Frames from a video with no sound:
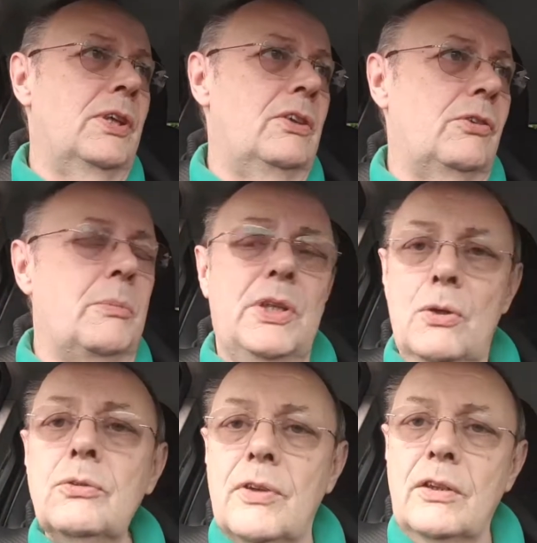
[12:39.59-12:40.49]
I get somebody
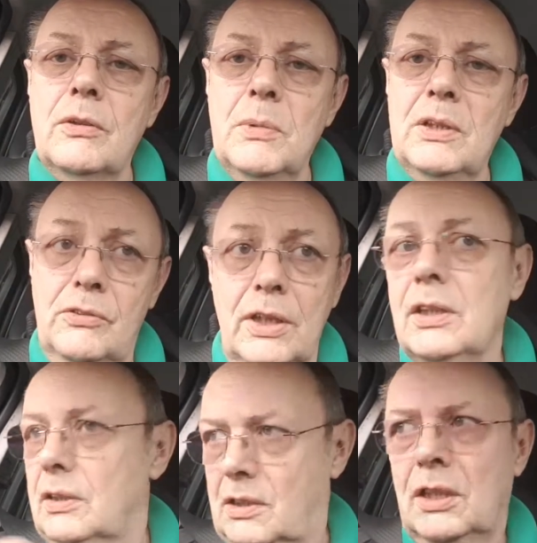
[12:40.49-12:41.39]
contacting me and say,
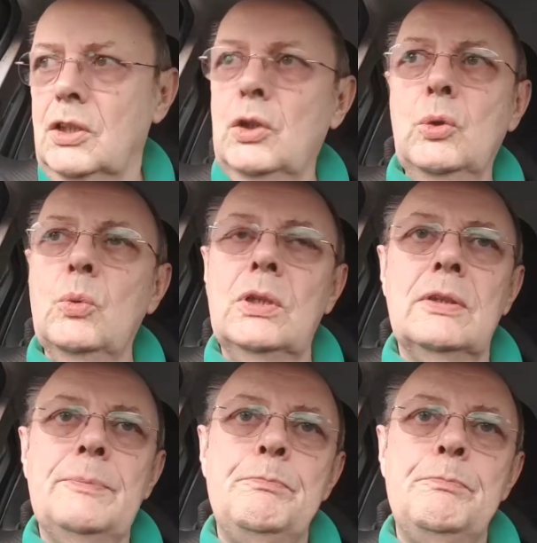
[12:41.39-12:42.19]
"Can you uh,